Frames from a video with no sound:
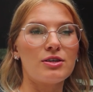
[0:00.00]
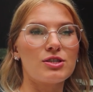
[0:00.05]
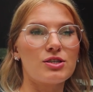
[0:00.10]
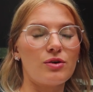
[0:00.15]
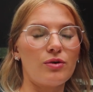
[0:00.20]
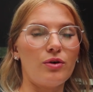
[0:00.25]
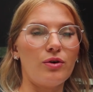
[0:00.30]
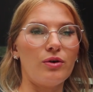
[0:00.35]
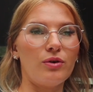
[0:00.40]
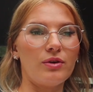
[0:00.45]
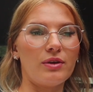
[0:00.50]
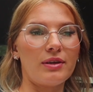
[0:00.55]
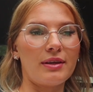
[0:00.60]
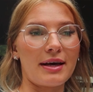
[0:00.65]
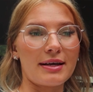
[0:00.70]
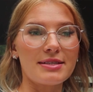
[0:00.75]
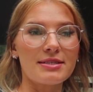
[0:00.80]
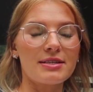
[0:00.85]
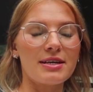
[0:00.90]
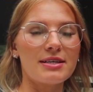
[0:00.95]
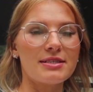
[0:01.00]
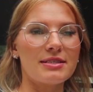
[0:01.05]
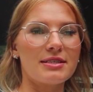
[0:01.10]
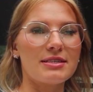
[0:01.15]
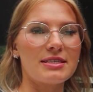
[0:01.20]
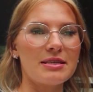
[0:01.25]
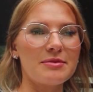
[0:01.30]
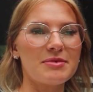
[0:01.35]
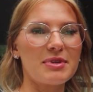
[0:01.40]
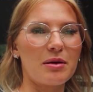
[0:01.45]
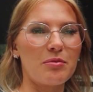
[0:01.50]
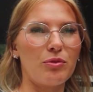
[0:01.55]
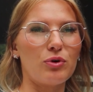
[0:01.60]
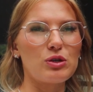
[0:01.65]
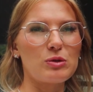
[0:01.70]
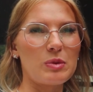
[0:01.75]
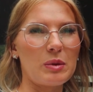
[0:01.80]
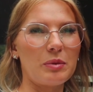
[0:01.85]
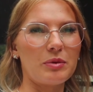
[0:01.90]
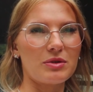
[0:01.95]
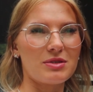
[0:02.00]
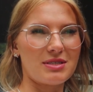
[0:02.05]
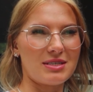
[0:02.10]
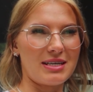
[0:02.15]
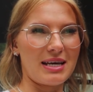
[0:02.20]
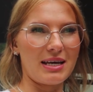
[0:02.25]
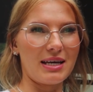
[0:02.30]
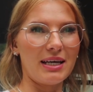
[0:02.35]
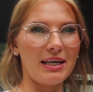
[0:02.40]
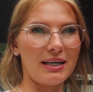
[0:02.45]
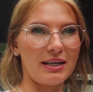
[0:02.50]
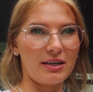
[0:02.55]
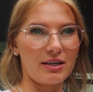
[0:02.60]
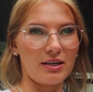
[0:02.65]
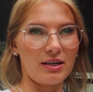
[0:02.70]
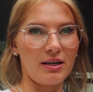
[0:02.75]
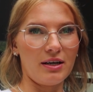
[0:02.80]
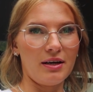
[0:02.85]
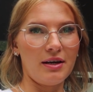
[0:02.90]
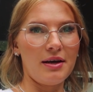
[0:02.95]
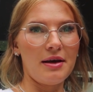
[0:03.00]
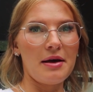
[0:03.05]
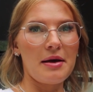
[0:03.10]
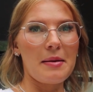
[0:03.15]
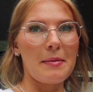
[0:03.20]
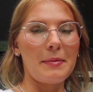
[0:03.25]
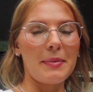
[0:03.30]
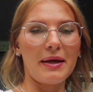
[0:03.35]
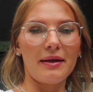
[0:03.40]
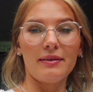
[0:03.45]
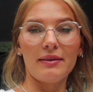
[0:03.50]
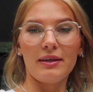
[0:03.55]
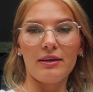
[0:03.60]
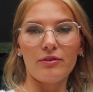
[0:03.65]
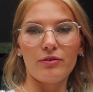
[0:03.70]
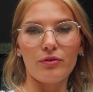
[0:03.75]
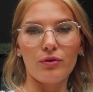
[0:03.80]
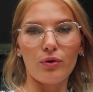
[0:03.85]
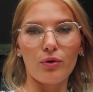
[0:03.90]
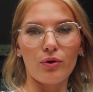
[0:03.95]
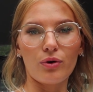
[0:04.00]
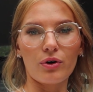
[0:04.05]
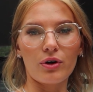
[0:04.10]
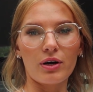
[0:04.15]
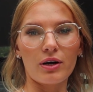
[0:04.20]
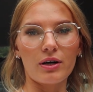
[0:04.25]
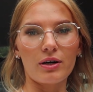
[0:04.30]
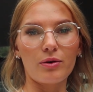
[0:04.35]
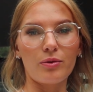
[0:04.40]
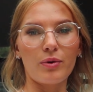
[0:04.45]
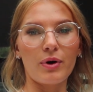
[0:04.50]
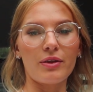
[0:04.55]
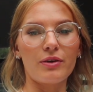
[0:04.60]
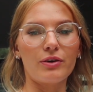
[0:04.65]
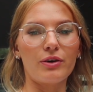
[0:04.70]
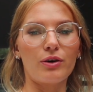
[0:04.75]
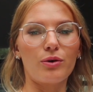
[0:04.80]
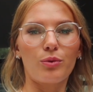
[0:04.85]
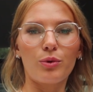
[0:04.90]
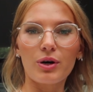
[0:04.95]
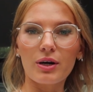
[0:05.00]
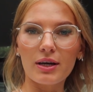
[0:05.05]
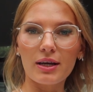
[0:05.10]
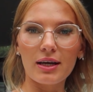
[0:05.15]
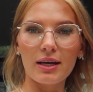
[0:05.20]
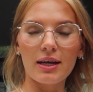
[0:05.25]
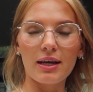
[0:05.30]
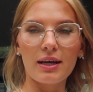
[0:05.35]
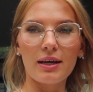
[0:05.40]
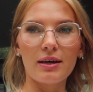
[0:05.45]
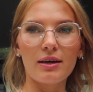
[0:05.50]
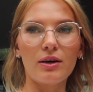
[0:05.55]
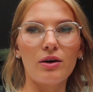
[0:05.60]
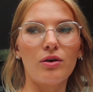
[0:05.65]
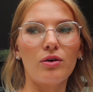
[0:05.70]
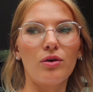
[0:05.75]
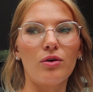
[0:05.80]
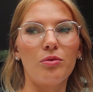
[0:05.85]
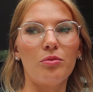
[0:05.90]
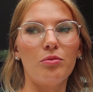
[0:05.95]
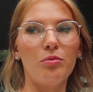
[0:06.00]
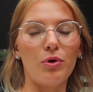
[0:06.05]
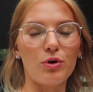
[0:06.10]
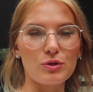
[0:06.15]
So that's nice. And it seems like most people stay here mainly for whether you're working.